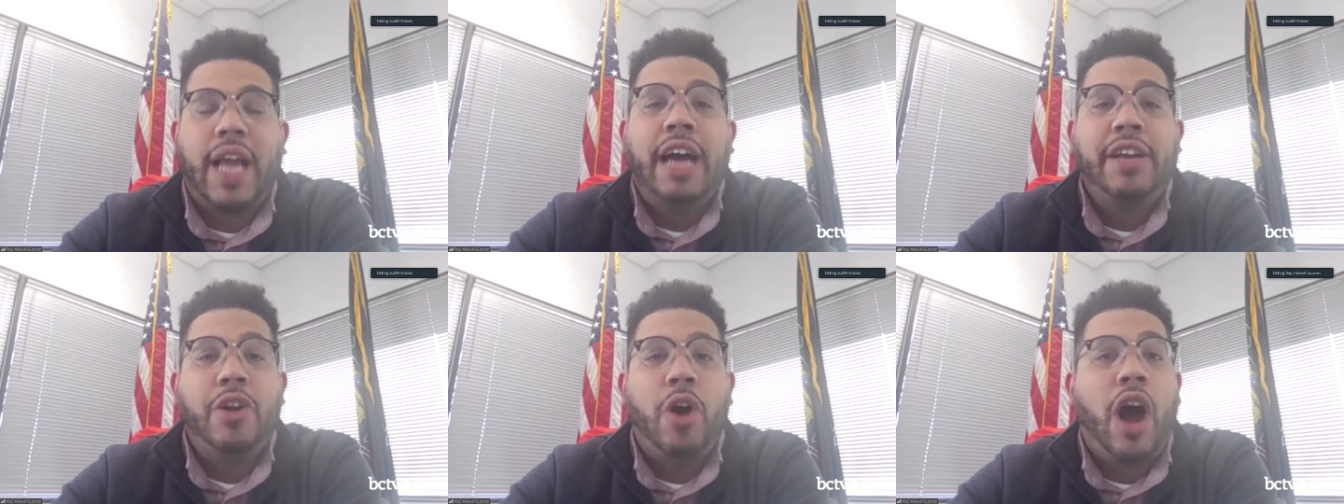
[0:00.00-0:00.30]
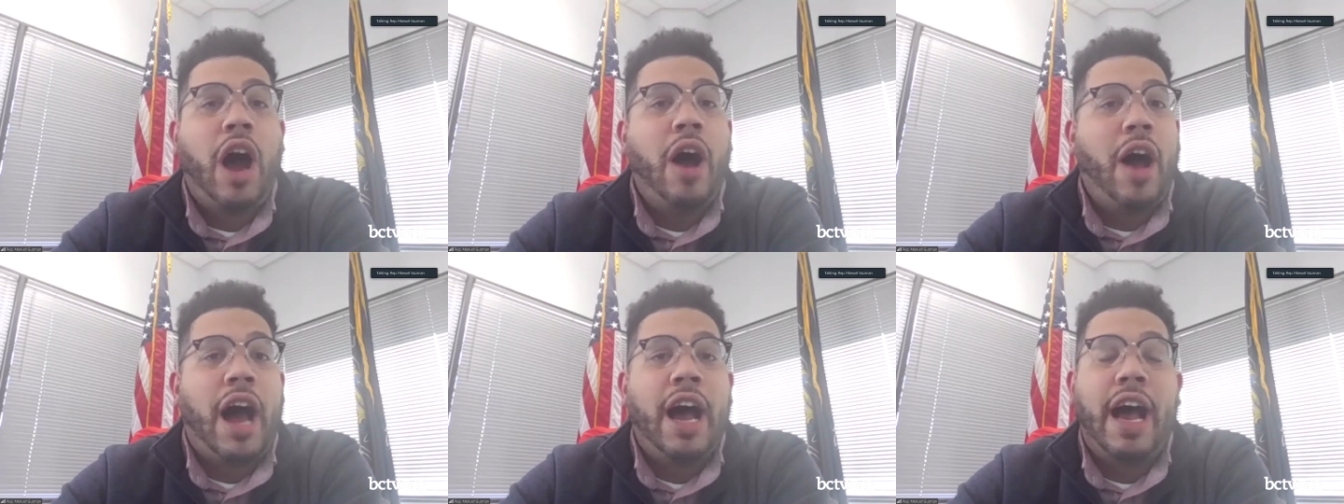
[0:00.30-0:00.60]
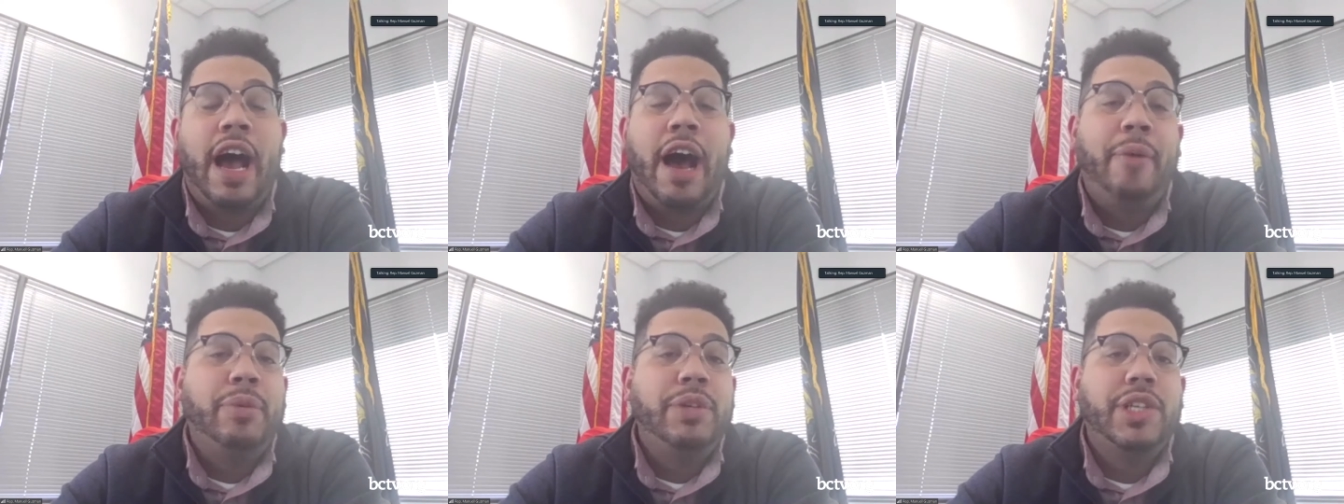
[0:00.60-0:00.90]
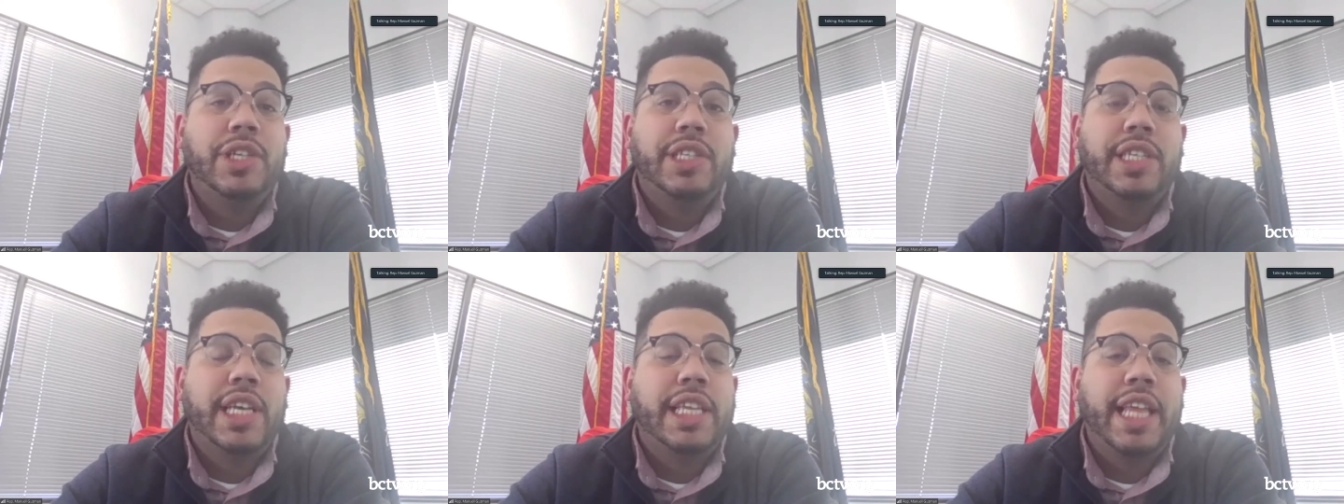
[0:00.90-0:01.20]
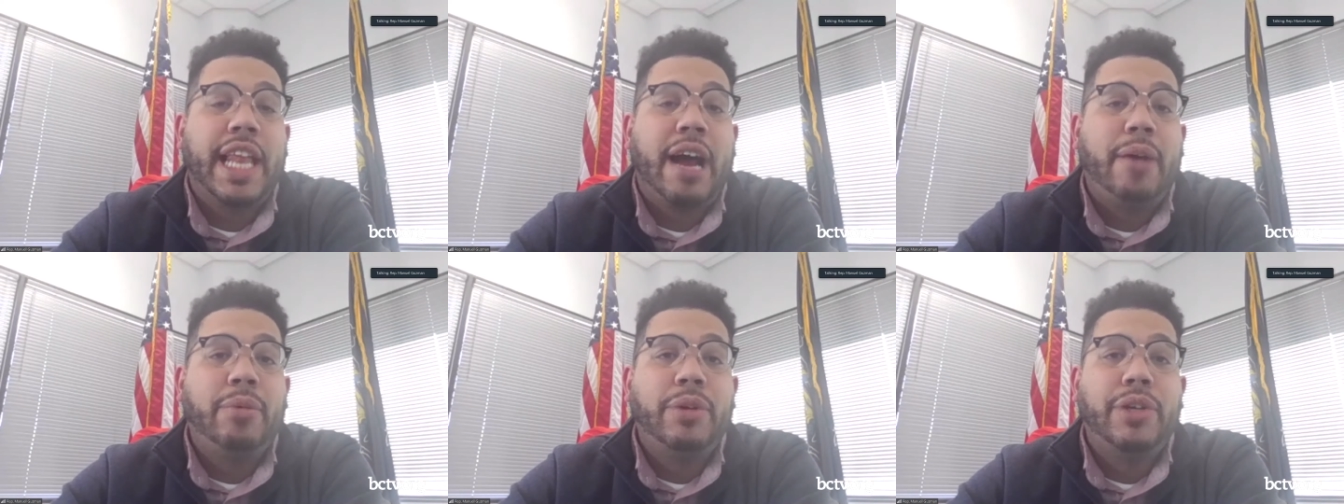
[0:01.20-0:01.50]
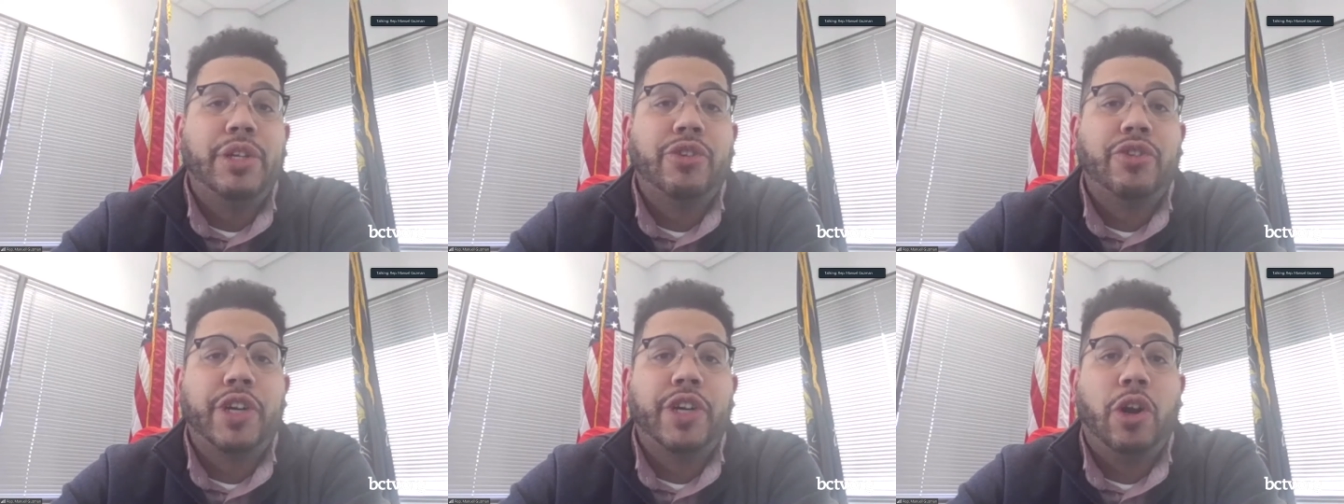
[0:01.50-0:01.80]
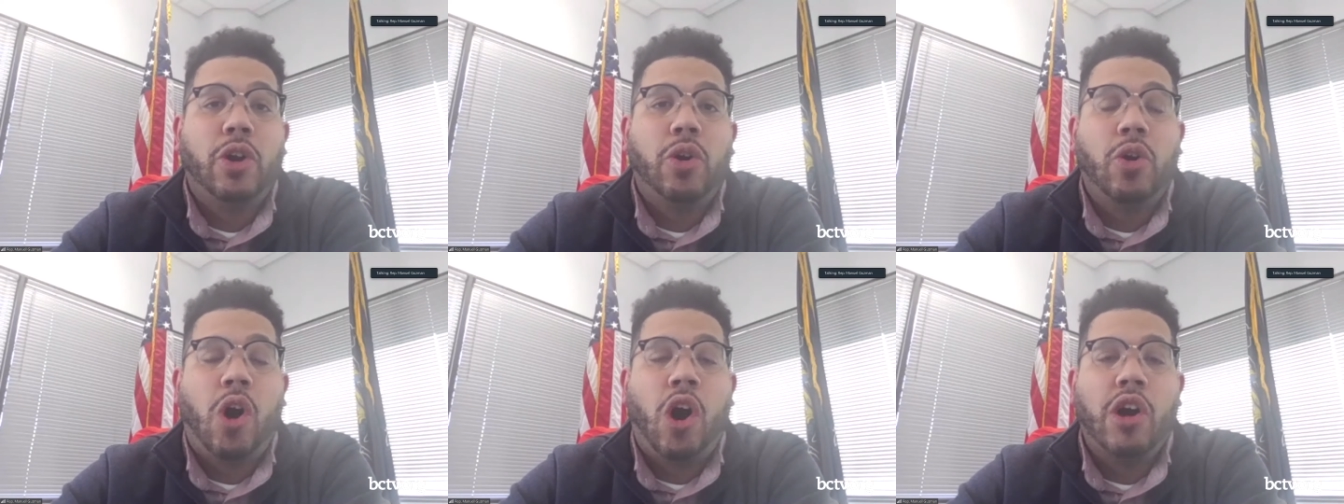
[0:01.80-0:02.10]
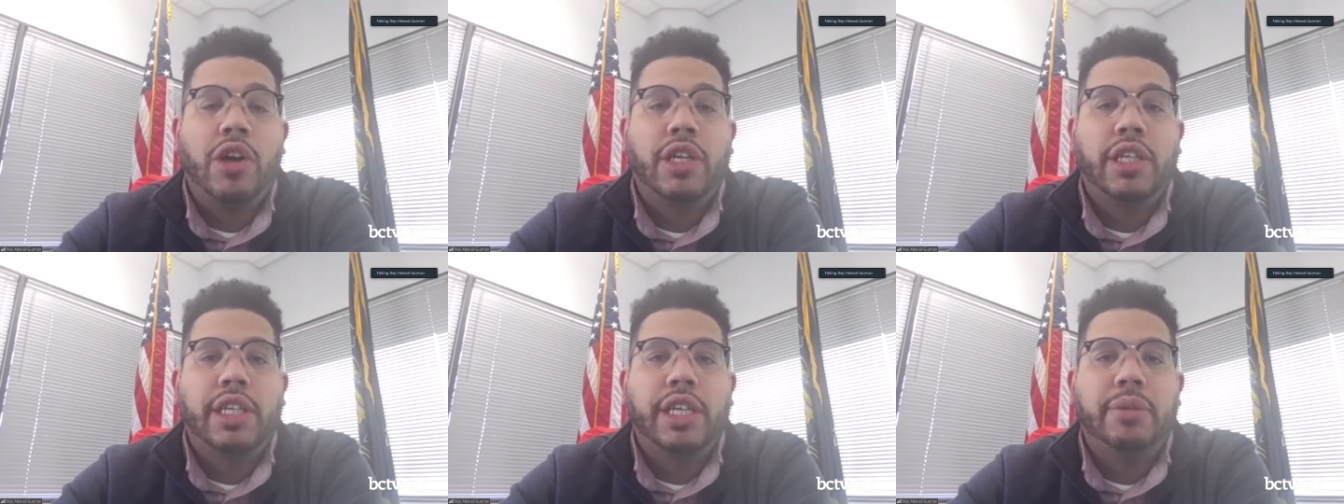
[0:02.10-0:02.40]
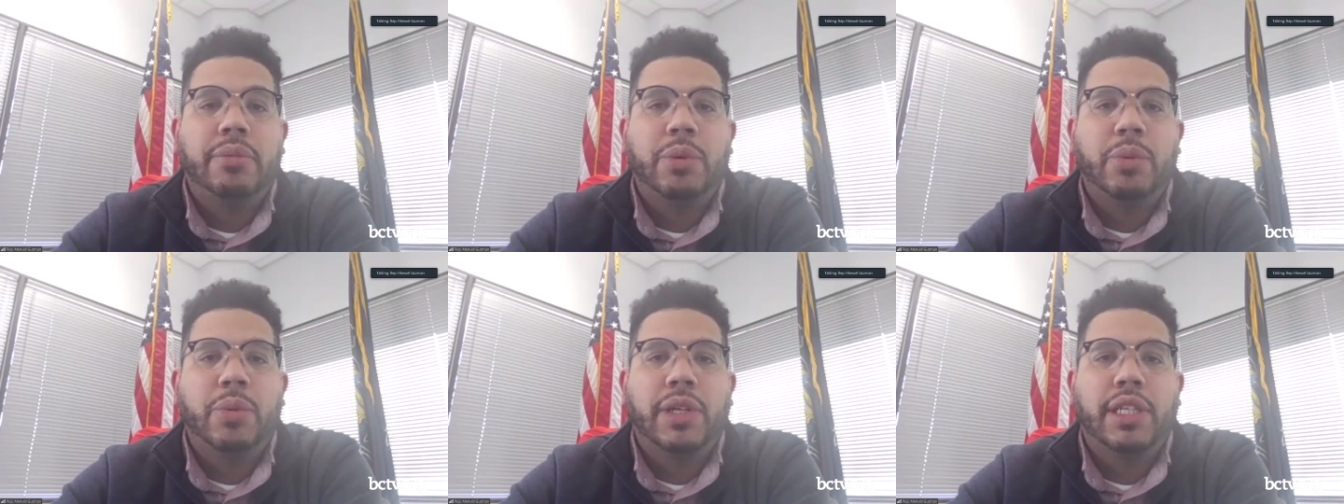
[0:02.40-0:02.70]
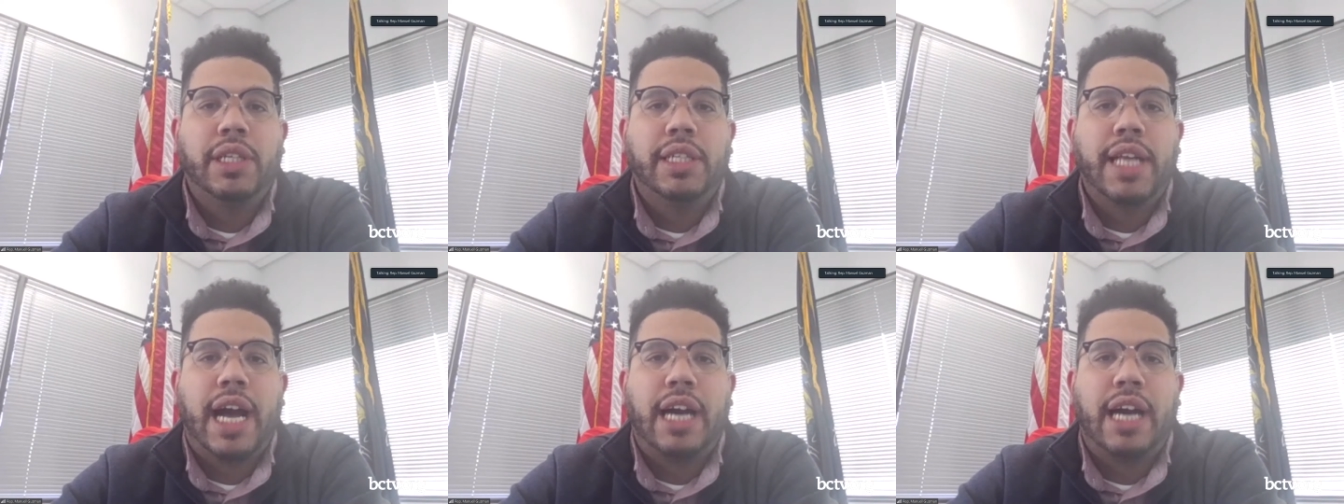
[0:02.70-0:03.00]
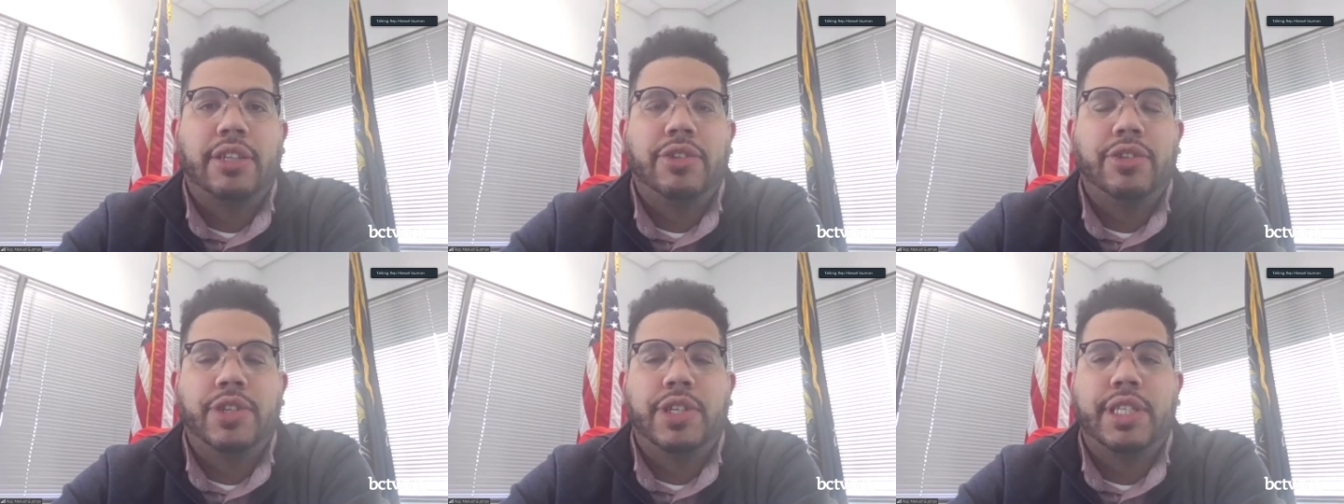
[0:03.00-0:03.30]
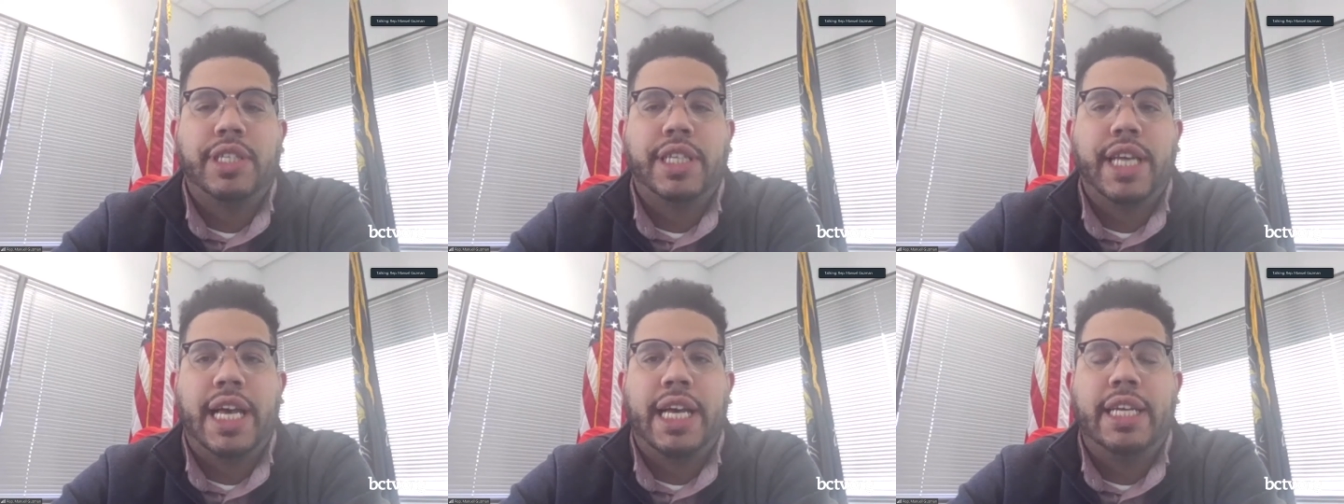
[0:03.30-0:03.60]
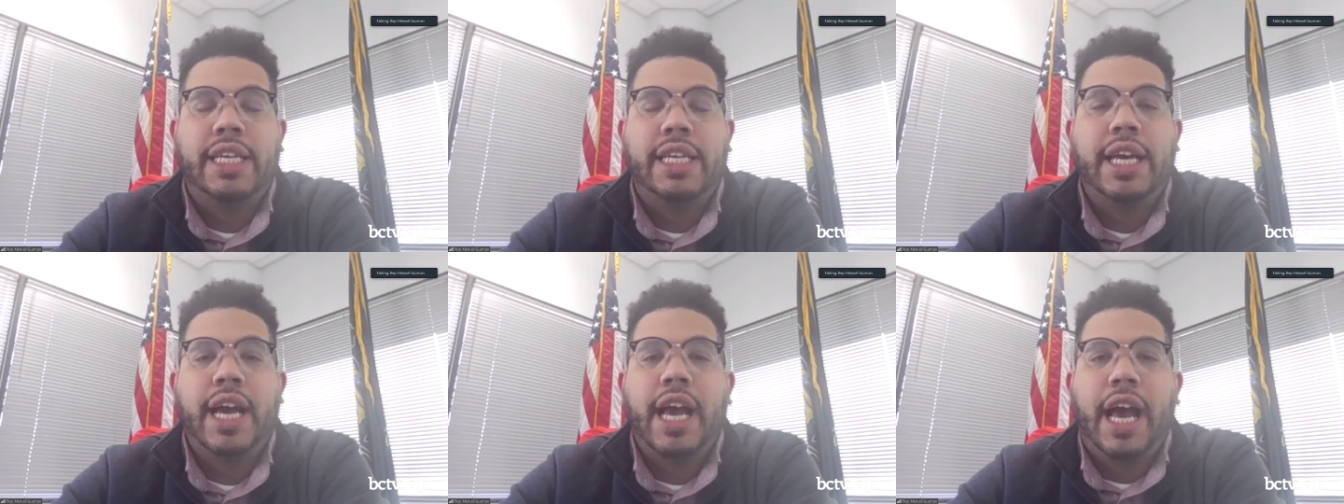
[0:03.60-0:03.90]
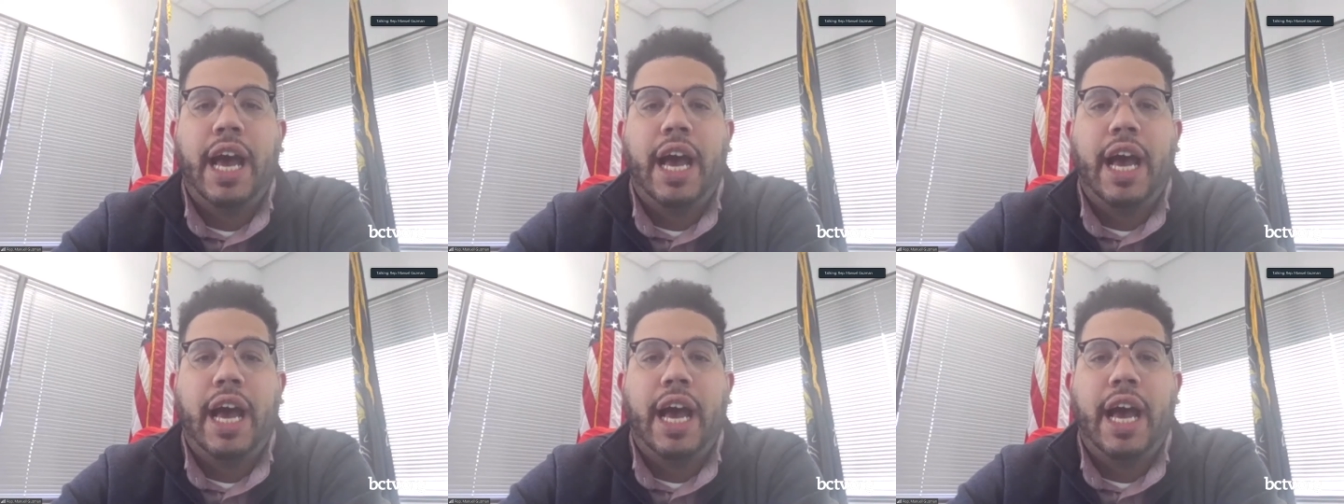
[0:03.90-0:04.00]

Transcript: I know I, I, would just say that I would agree wholeheartedly with what the doctor just said.